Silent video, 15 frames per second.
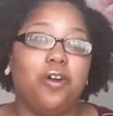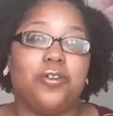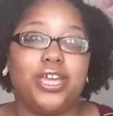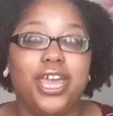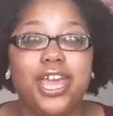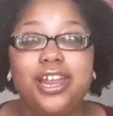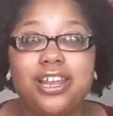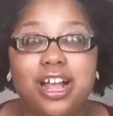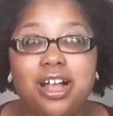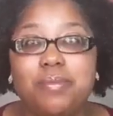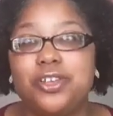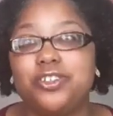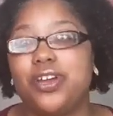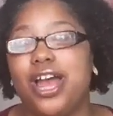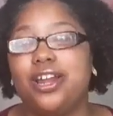own
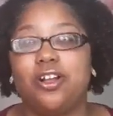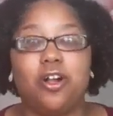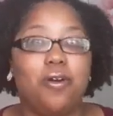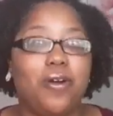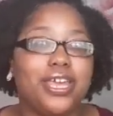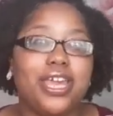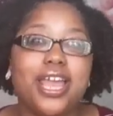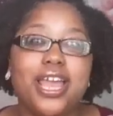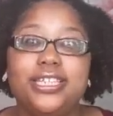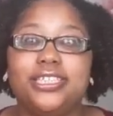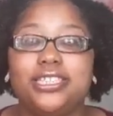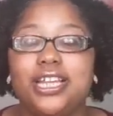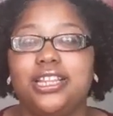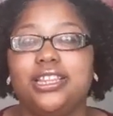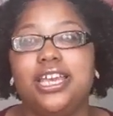kingdom and try to go
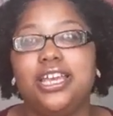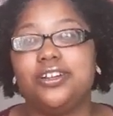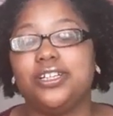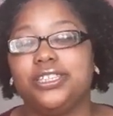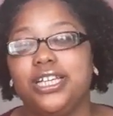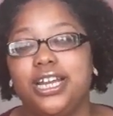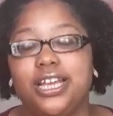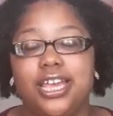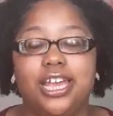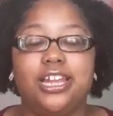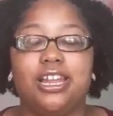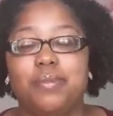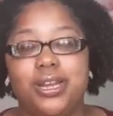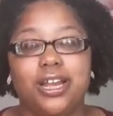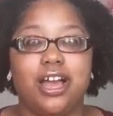against the leaders and the
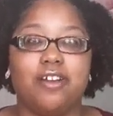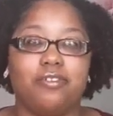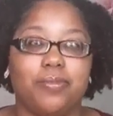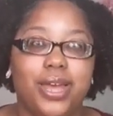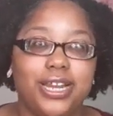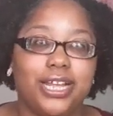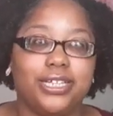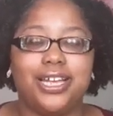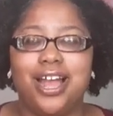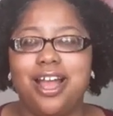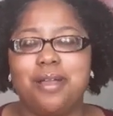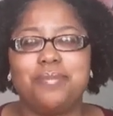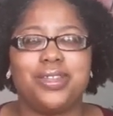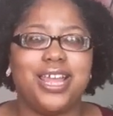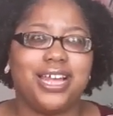kingdom and the government at the time.